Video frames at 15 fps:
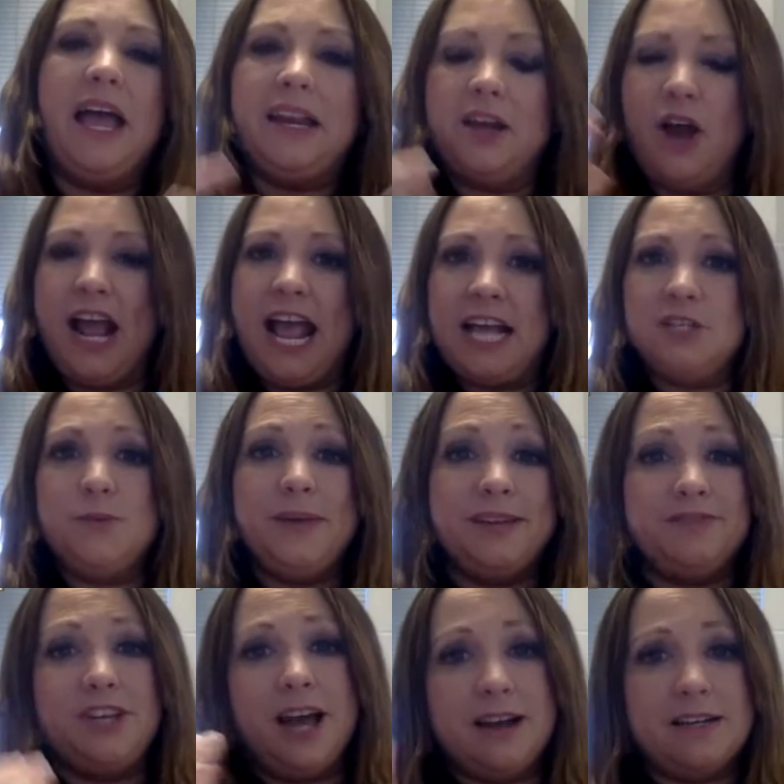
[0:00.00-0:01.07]
Now, as we have
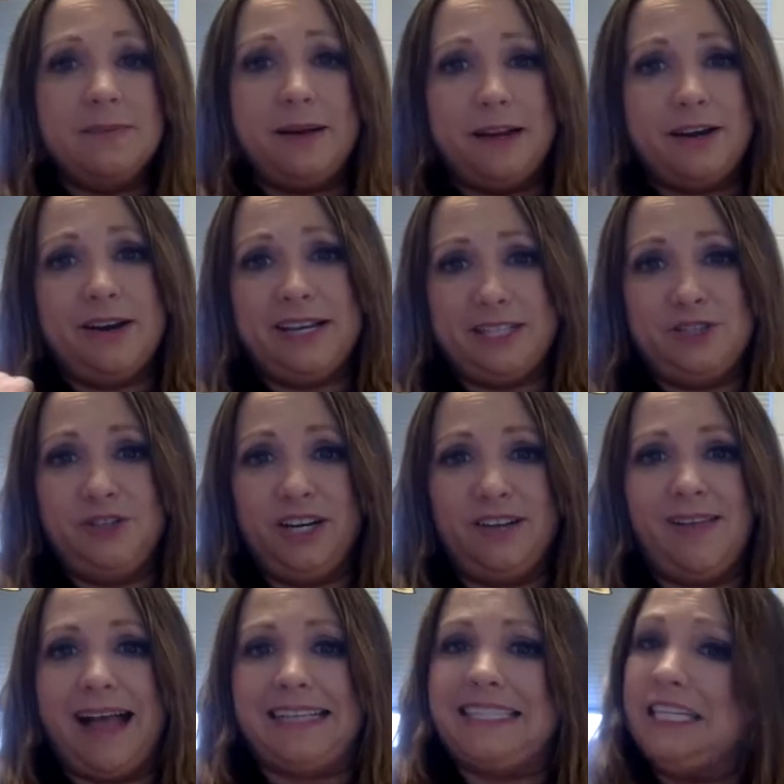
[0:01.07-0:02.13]
talked about in our history
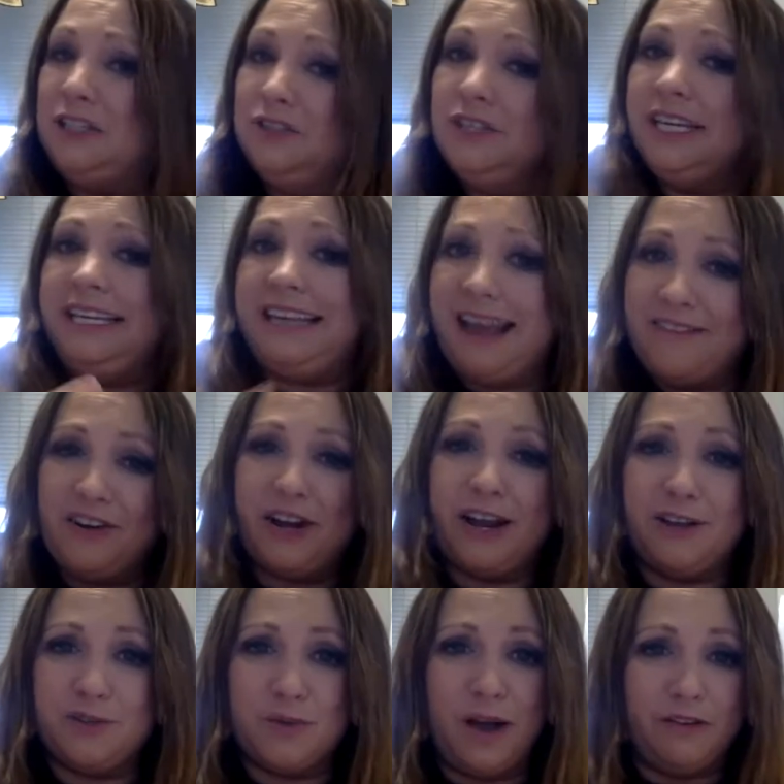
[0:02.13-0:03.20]
class, it usually never
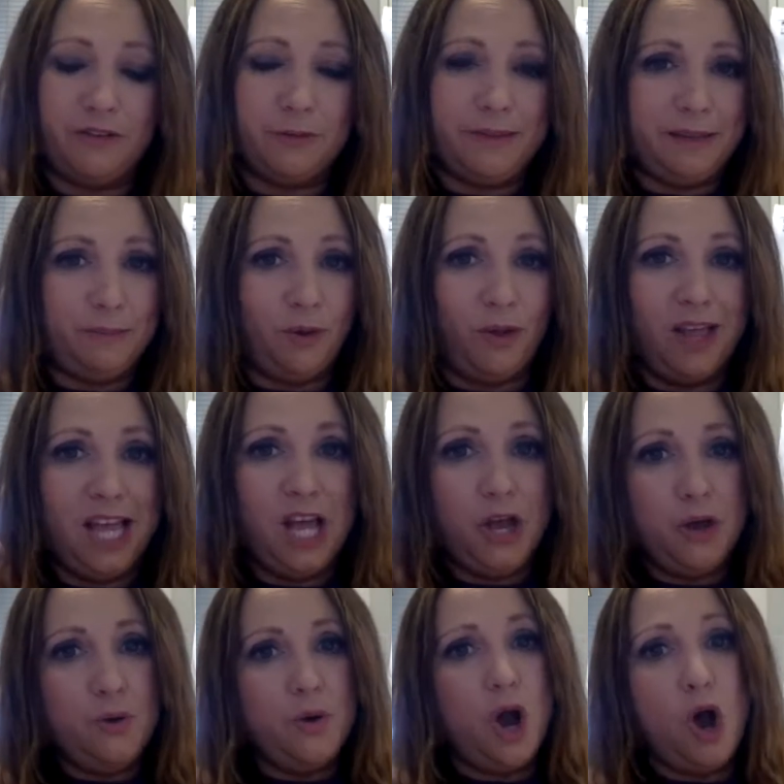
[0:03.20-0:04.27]
goes well for people
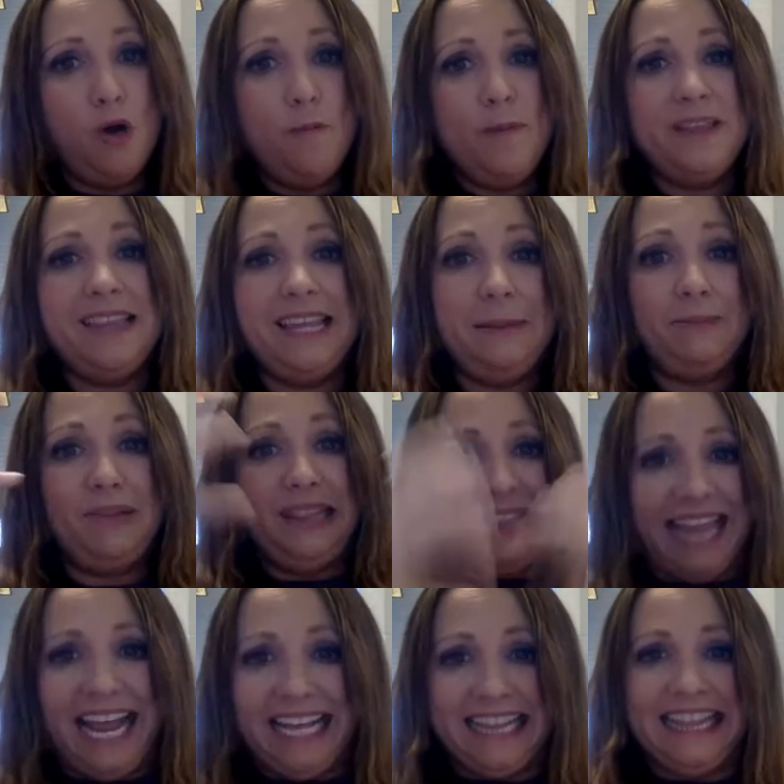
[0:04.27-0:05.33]
who openly,
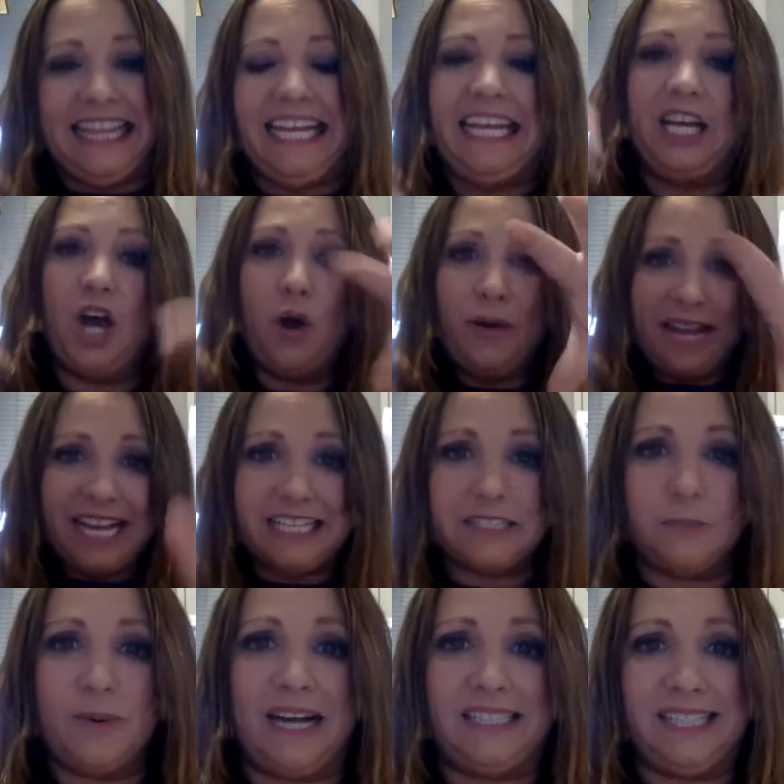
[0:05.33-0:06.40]
blatantly go
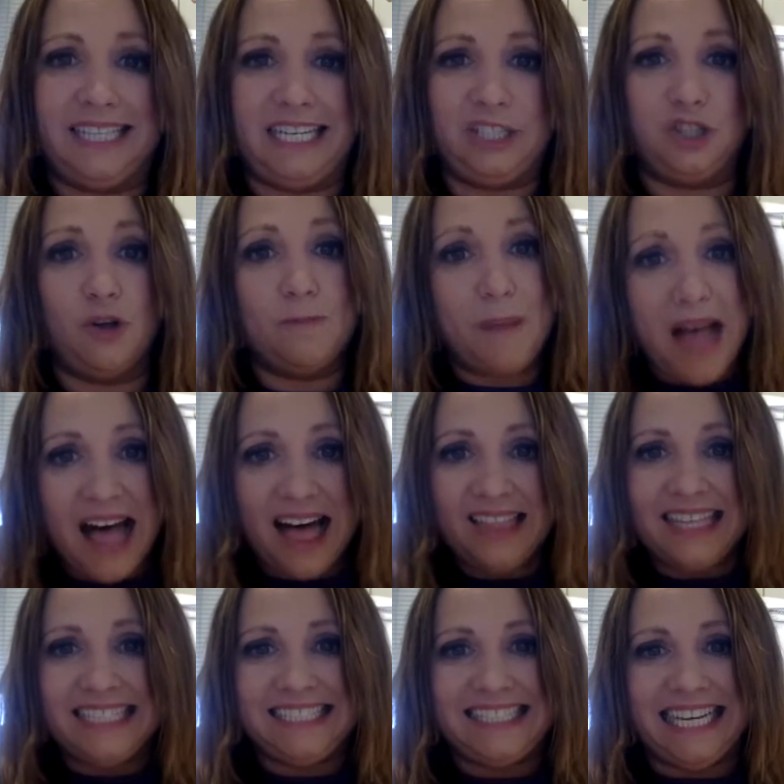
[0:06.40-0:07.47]
against presidential
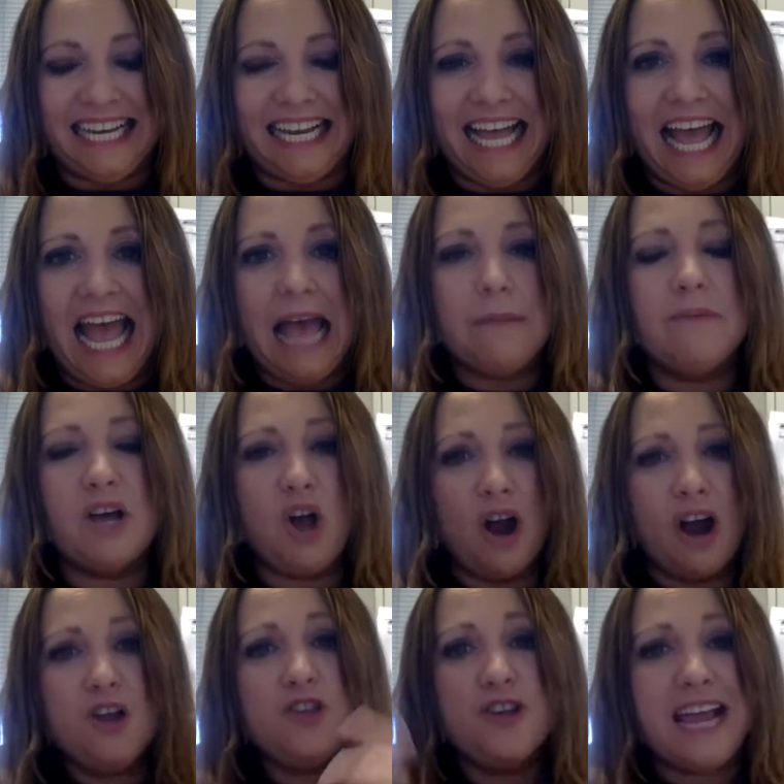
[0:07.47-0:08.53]
policy.
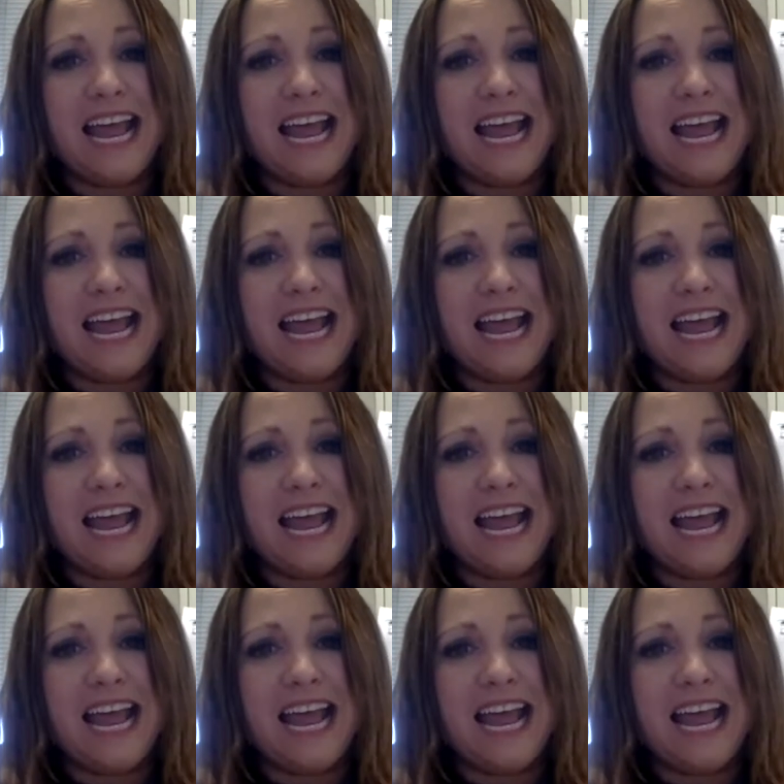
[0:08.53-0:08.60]
MacArthur